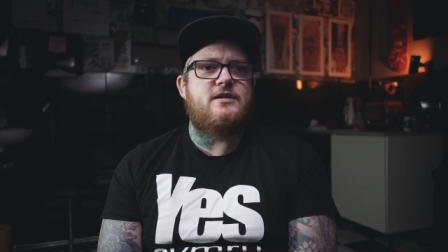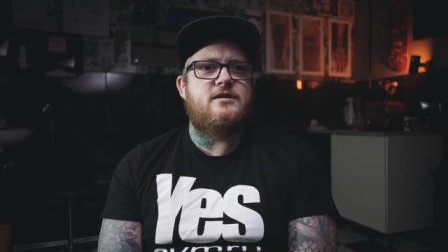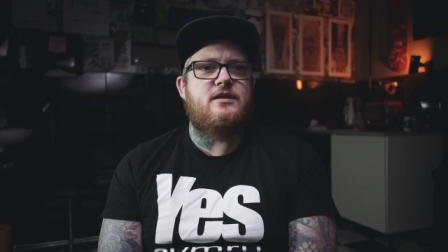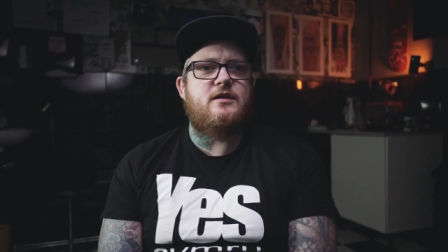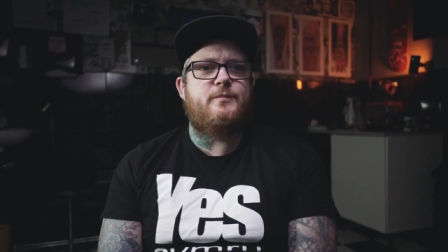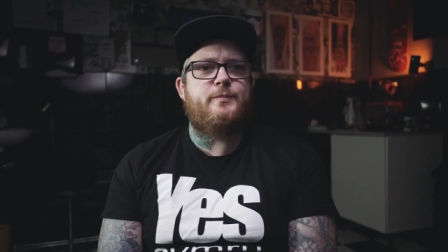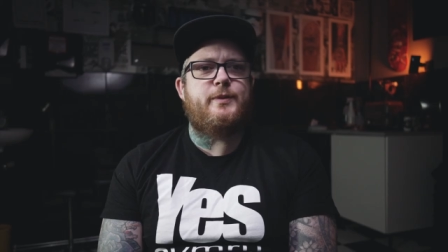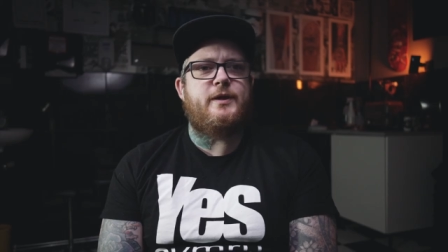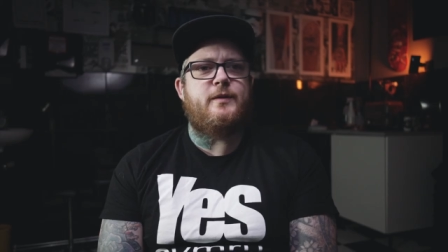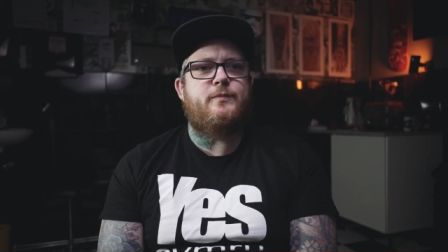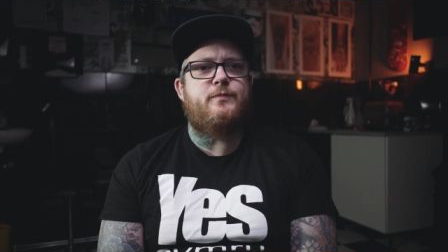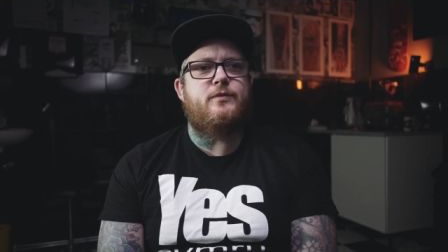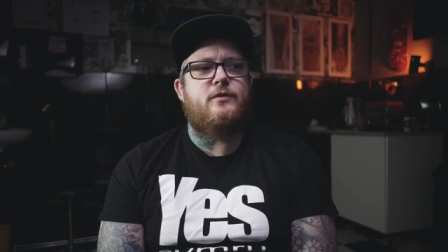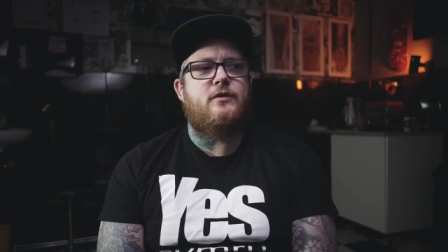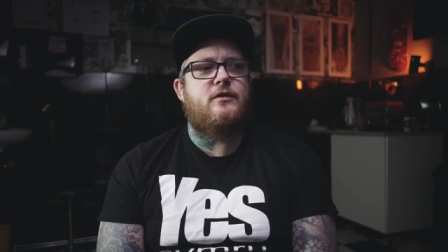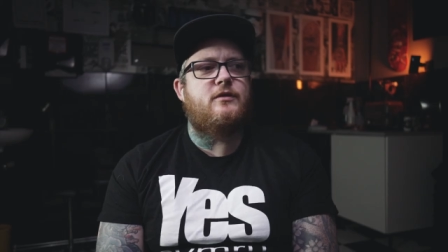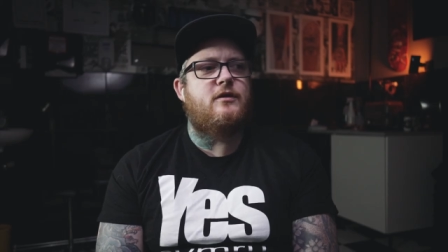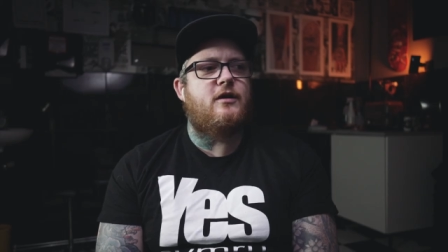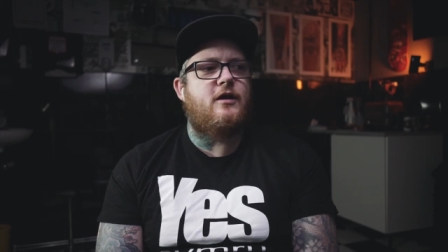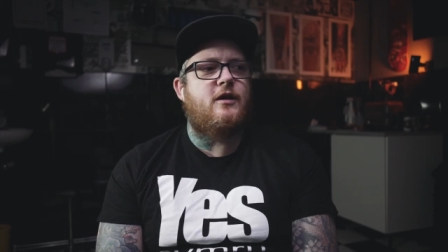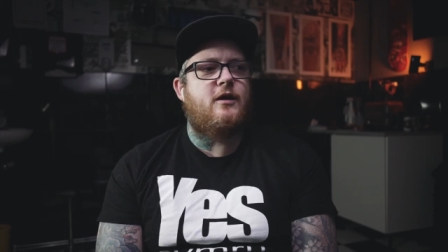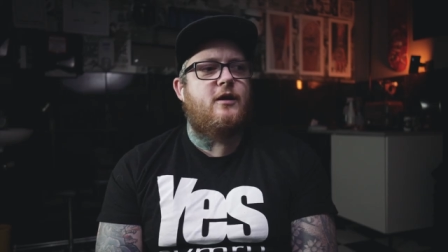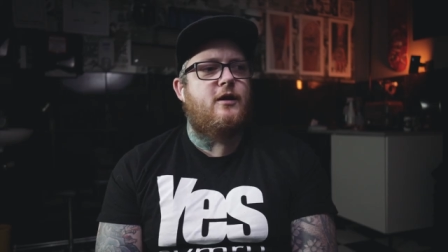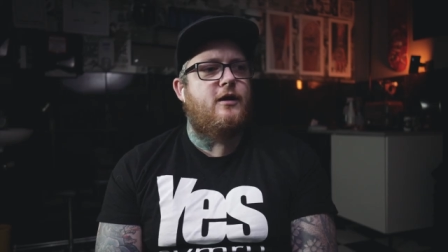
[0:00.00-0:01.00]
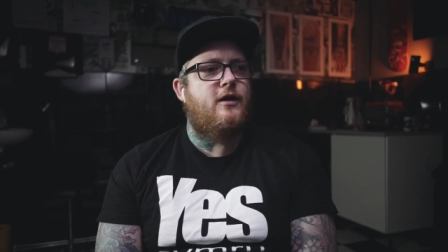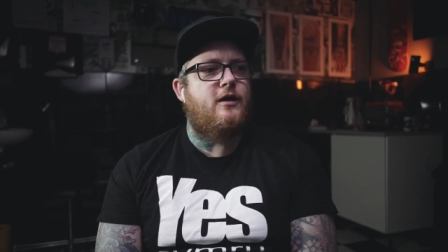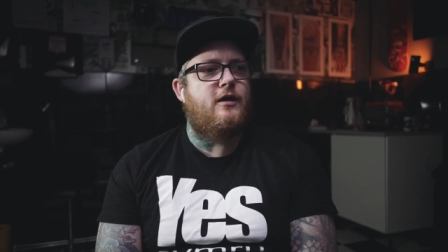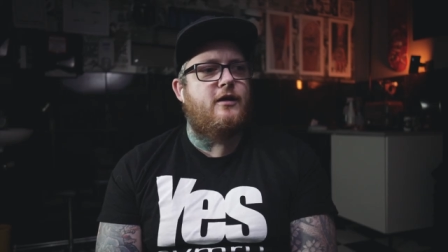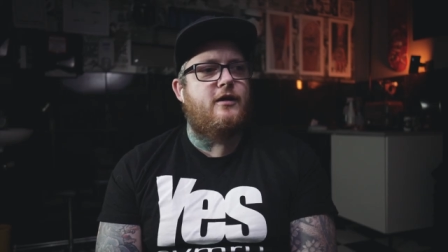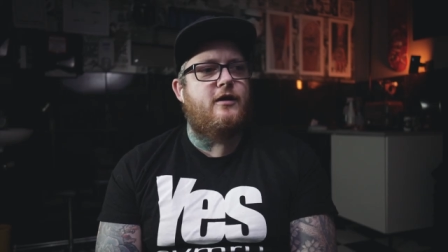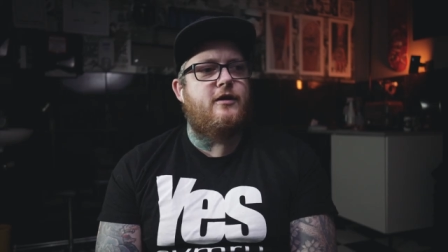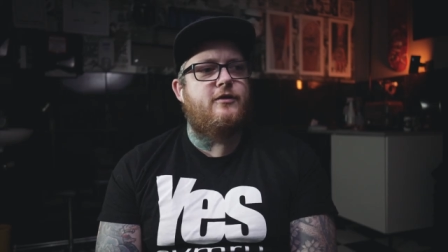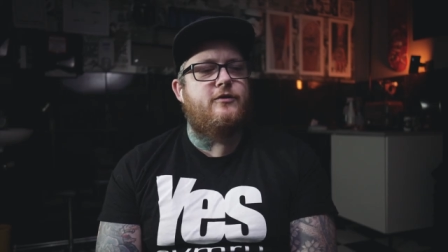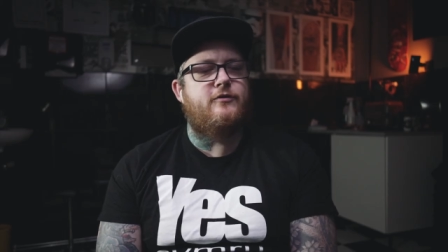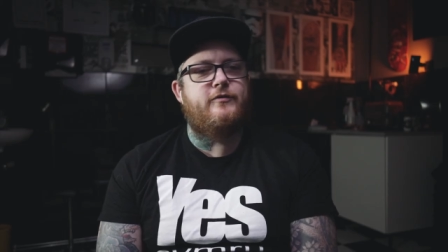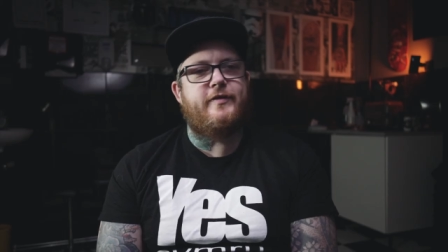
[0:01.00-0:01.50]
lizard people
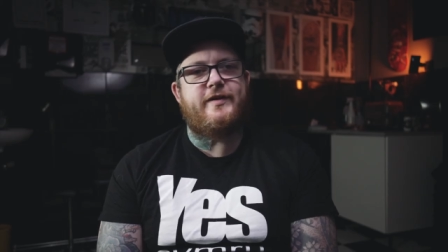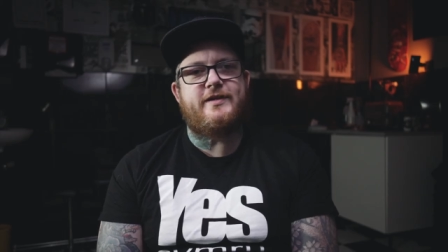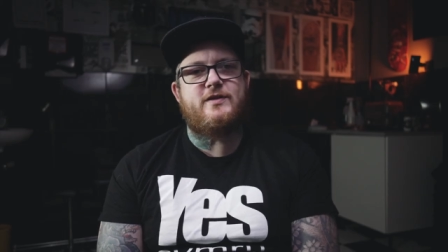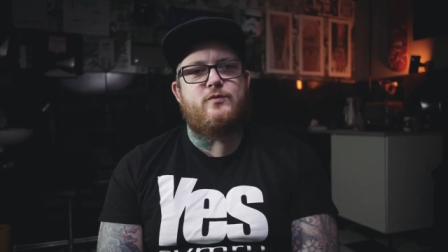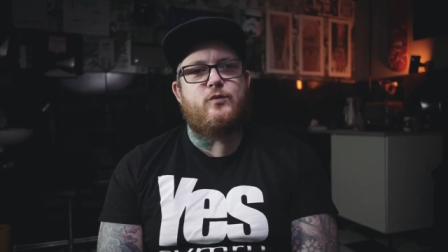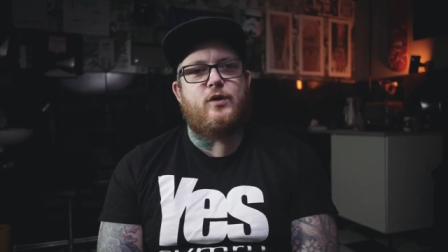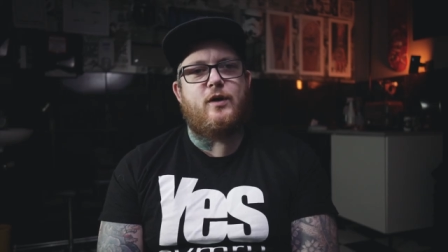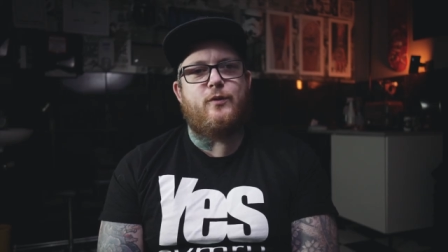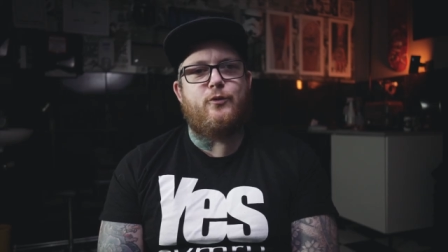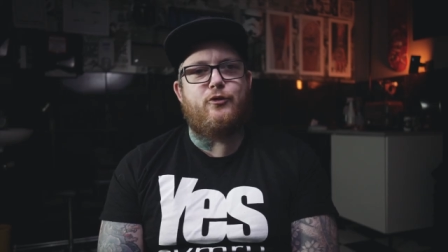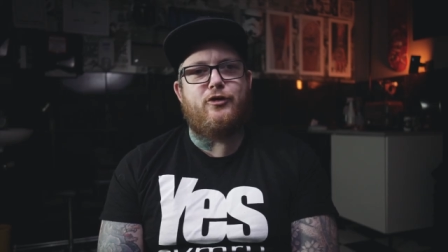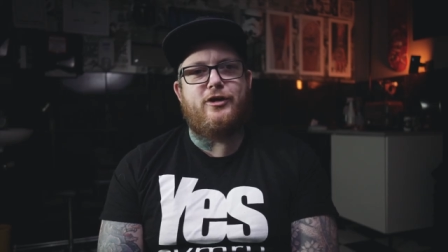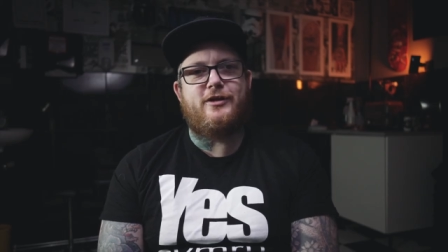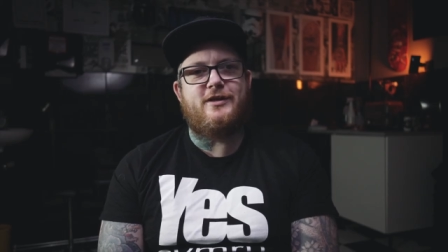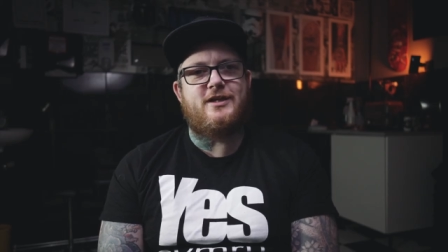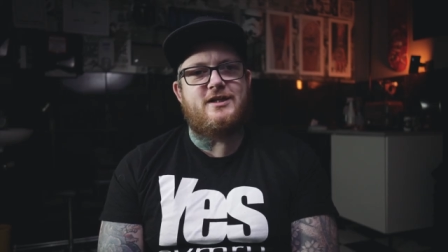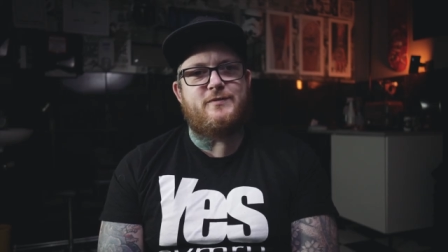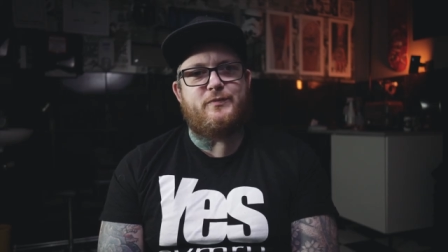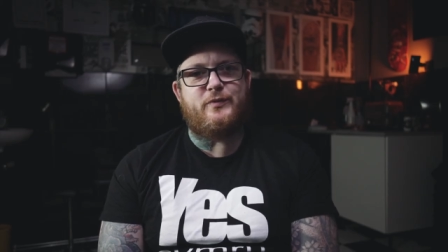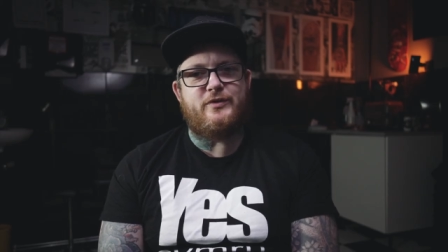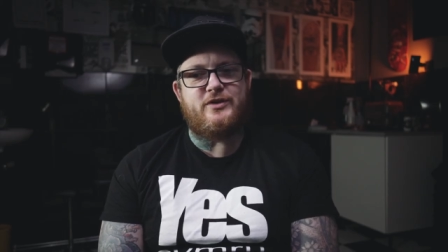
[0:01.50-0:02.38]
are the reason why we're in this